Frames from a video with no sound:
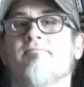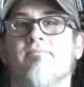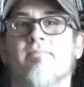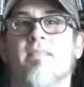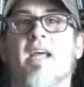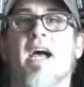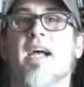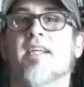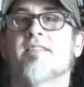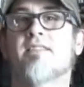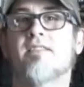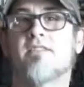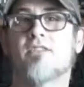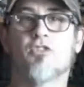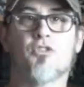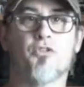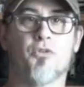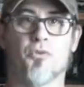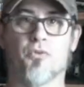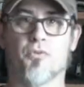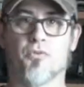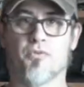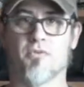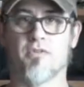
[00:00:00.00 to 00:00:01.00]
That's the
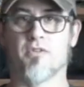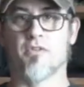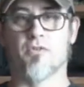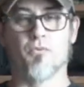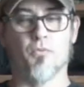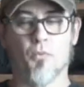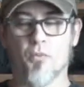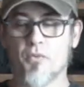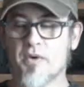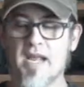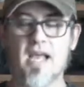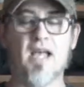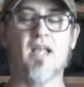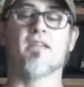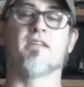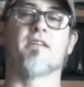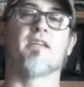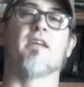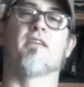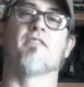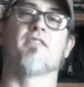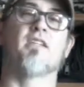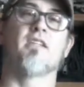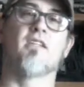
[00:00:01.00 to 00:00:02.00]
truth. The
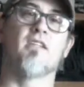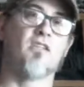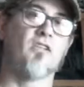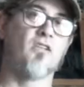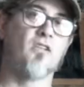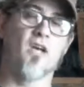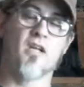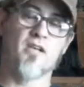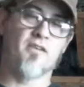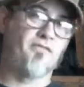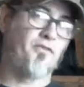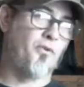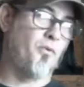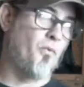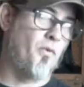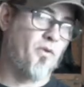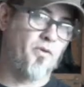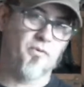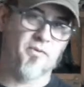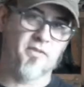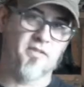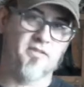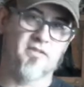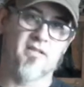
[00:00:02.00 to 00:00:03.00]
reality of it, none of you
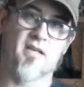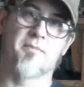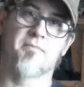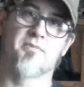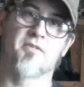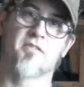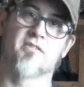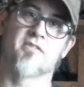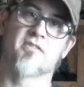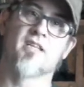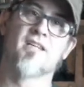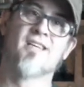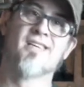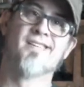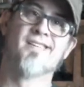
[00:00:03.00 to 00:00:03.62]
want to accept, is